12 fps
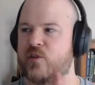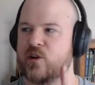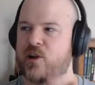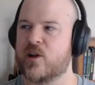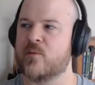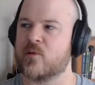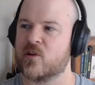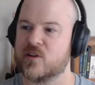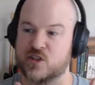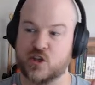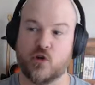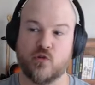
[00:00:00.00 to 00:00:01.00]
already come across
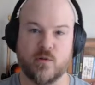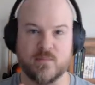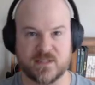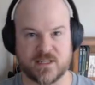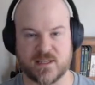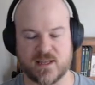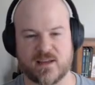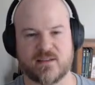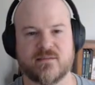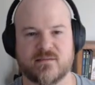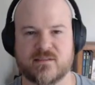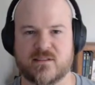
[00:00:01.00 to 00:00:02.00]
totems and
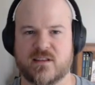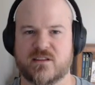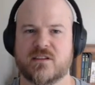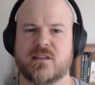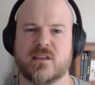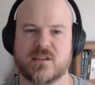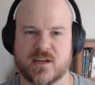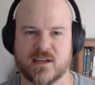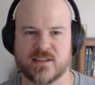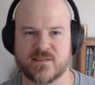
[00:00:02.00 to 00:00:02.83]
things the giants